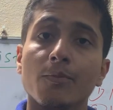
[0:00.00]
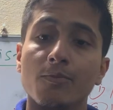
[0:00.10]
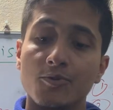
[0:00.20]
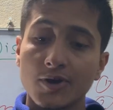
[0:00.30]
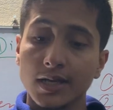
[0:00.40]

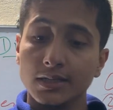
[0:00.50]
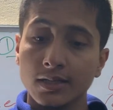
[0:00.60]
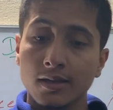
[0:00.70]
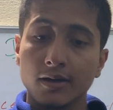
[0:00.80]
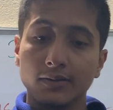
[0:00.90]

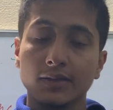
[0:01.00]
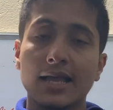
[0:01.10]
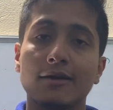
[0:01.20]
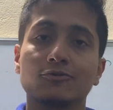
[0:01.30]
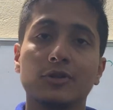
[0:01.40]
brain
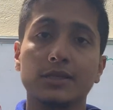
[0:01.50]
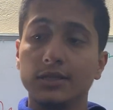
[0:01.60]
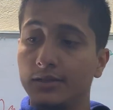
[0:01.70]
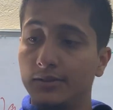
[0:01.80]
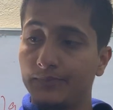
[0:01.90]
allows only
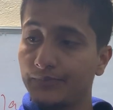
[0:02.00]
the